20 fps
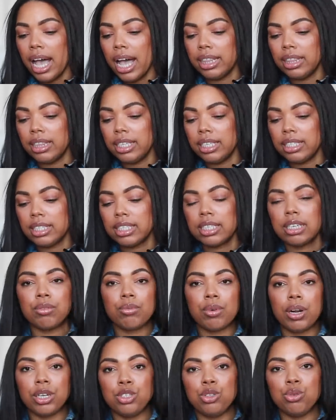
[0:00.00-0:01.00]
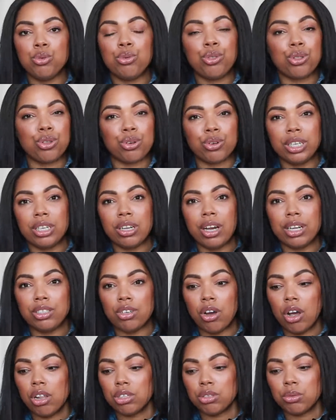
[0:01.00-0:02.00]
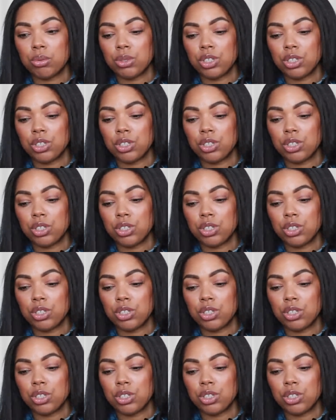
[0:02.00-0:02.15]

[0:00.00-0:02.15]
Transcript: and this is gonna run you $39,